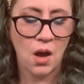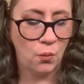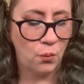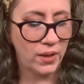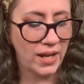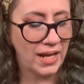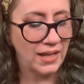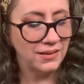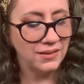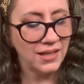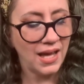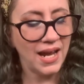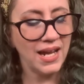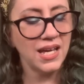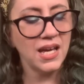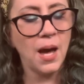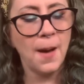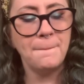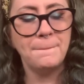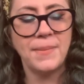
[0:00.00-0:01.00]
What I
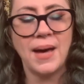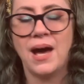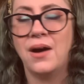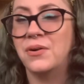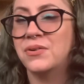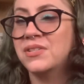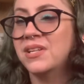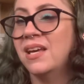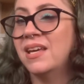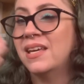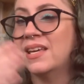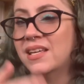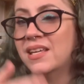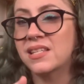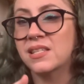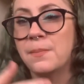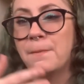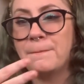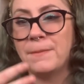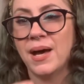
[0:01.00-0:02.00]
like about
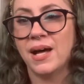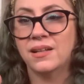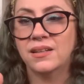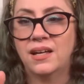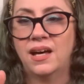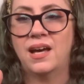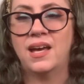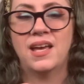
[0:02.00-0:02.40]
Isabella